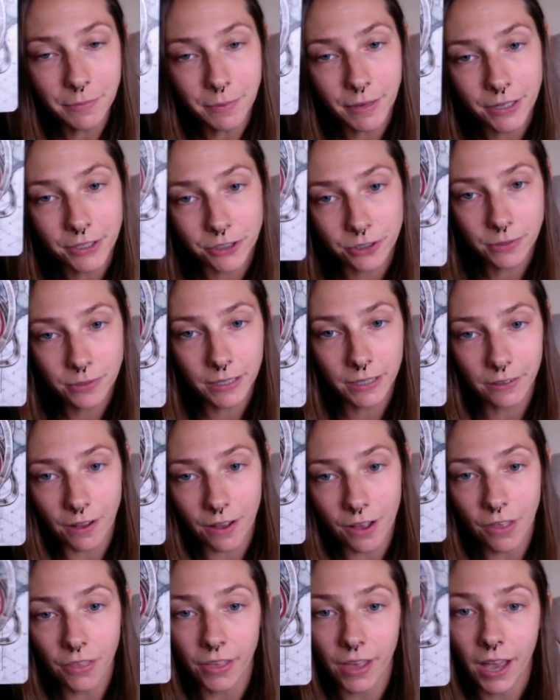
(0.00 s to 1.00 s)
by doing
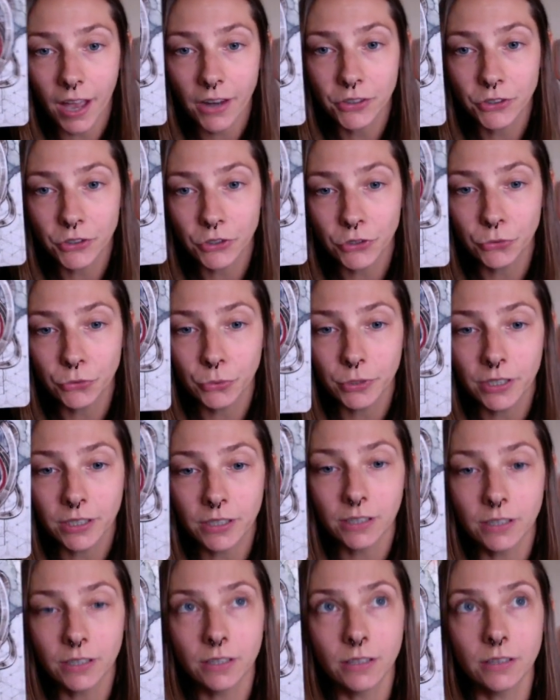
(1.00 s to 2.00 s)
all that, you
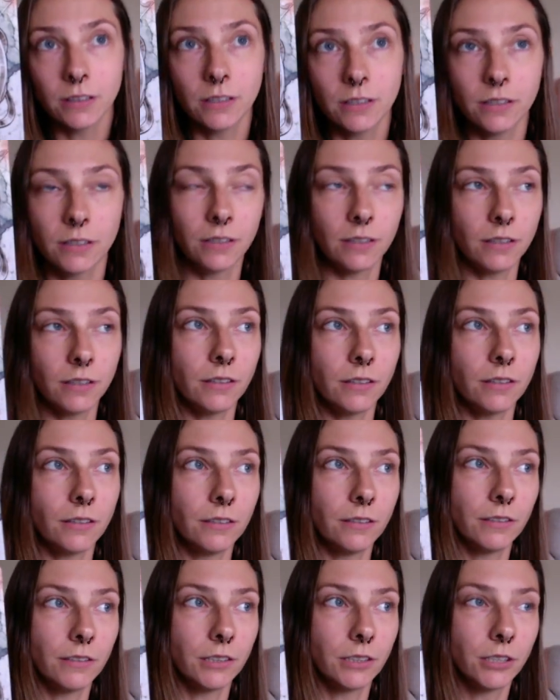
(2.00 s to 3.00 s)
will
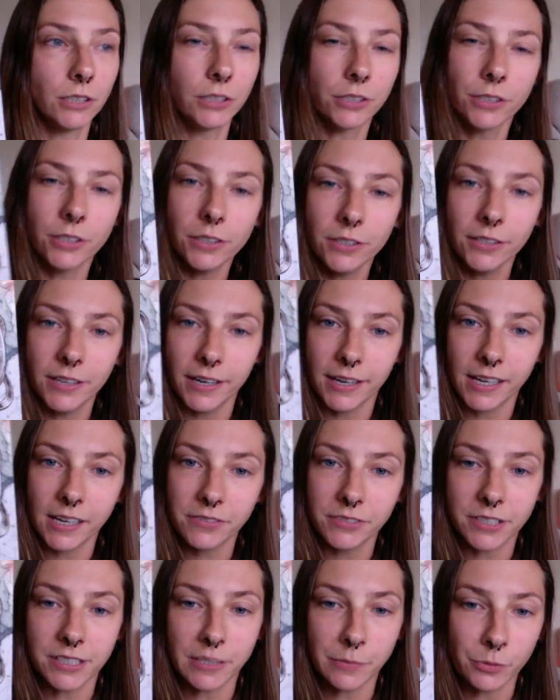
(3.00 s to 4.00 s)
learn and
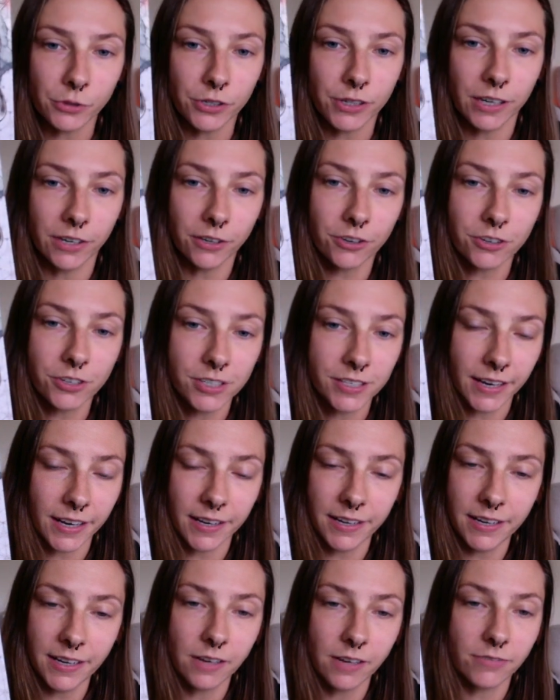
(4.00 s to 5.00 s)
have a deeper
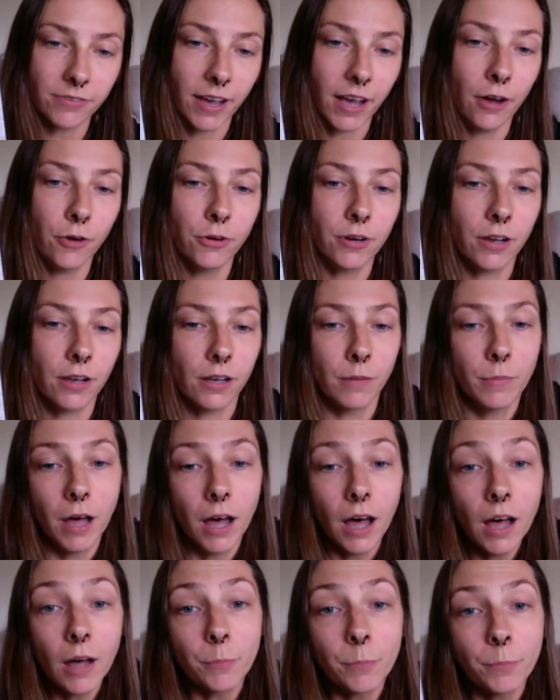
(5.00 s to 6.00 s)
understanding of how to
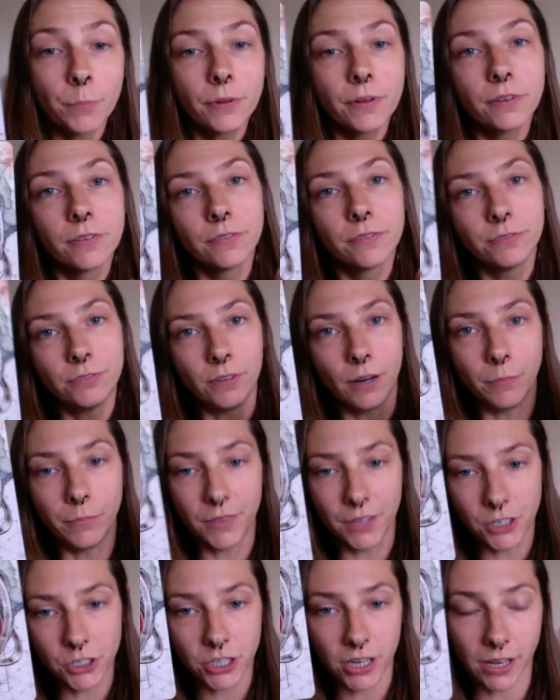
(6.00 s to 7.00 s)
come up from
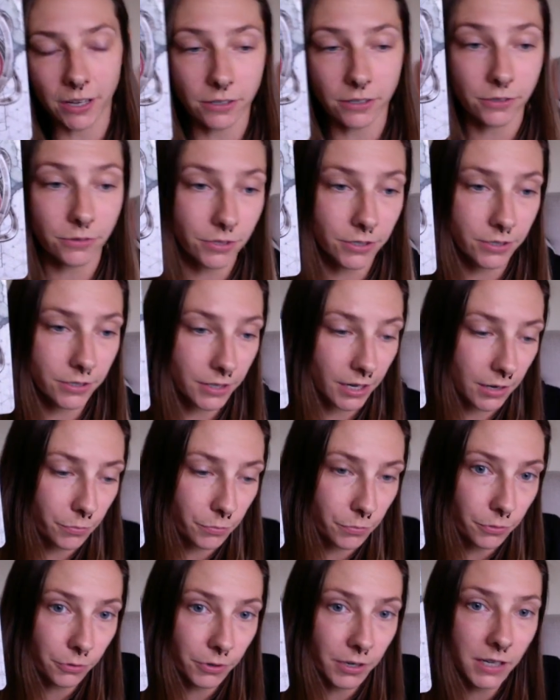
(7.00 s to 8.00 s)
the shadows
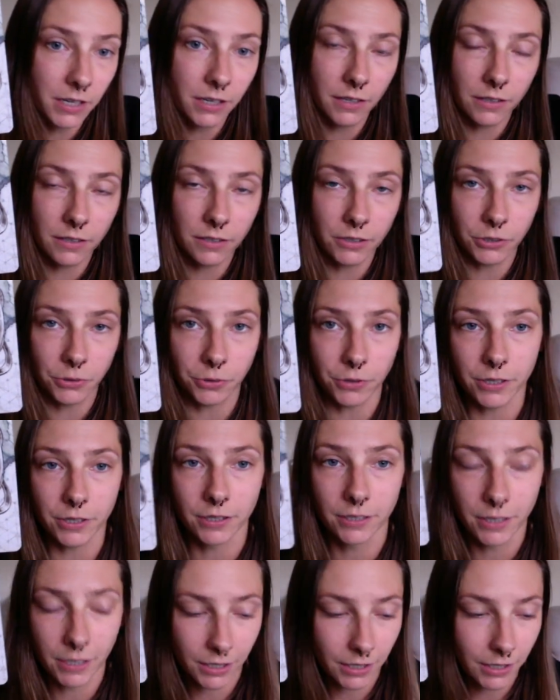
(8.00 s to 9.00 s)
and bring
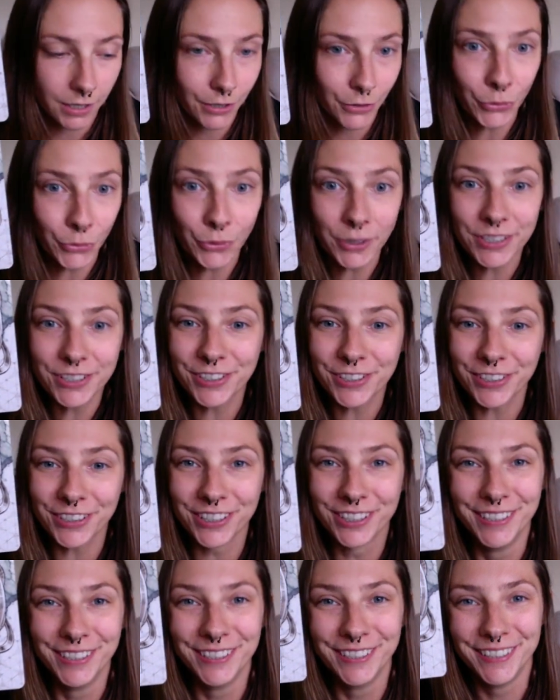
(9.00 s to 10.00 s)
your
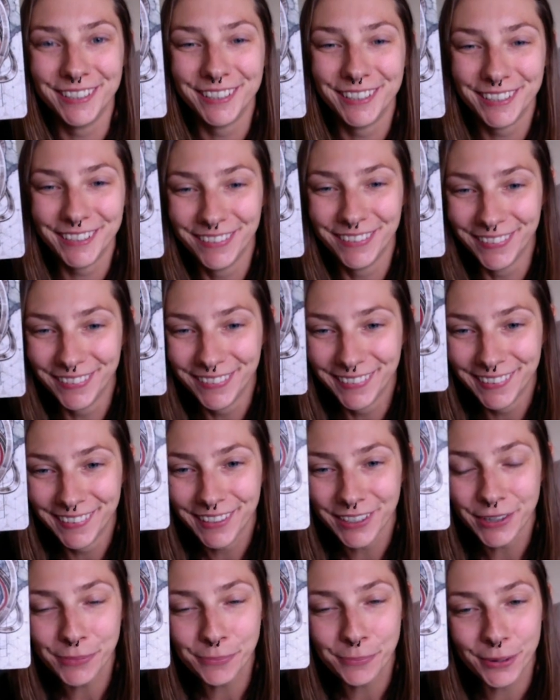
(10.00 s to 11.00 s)
oyster,
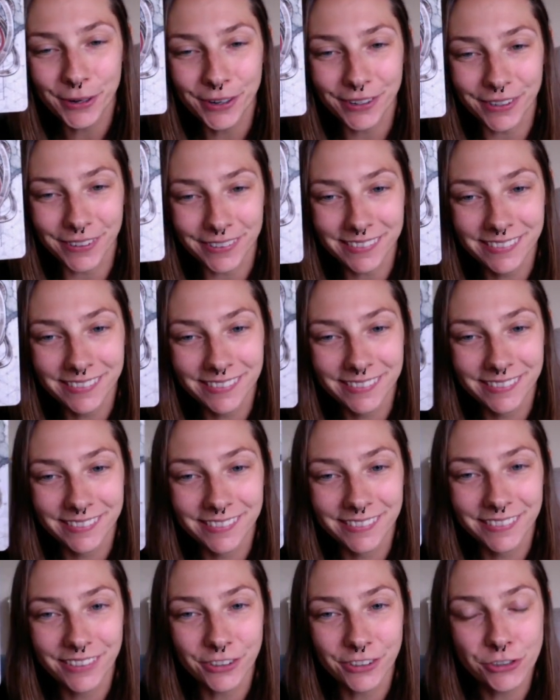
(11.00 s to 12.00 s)
your pearl,
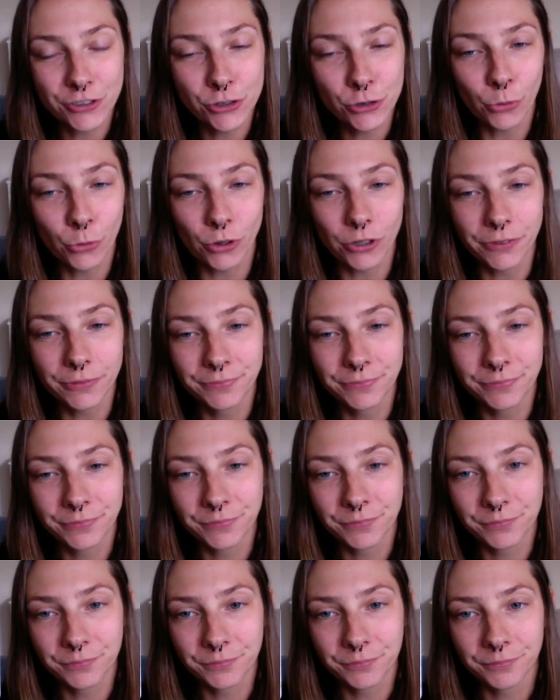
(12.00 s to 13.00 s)
your jewel,
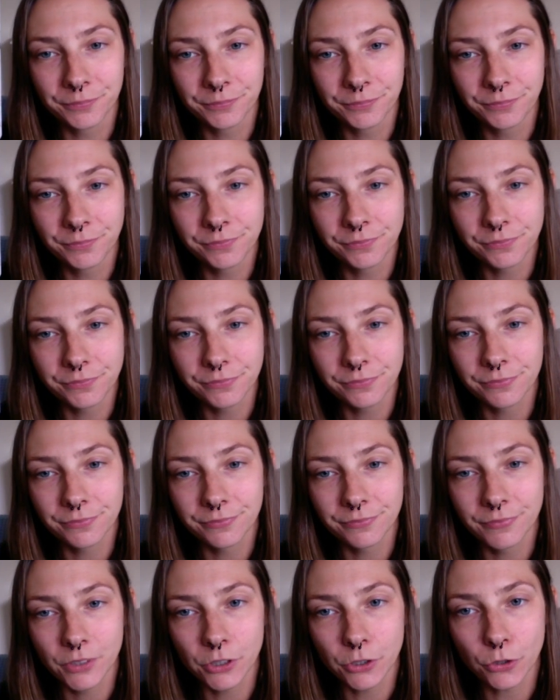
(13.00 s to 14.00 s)

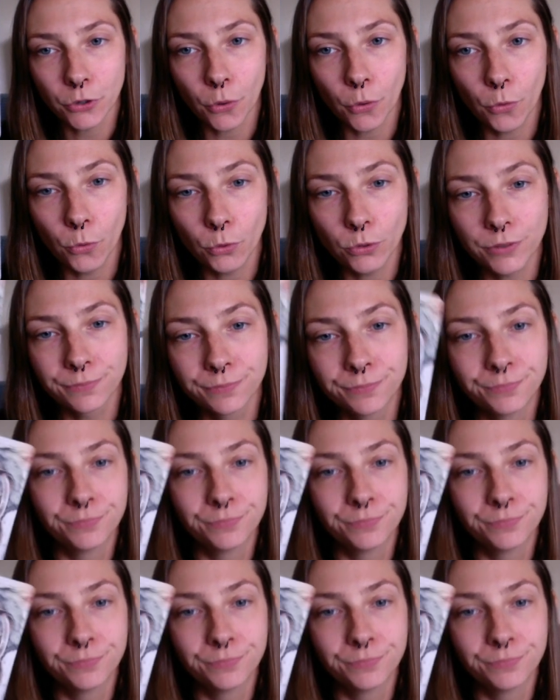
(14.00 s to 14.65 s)
your gold.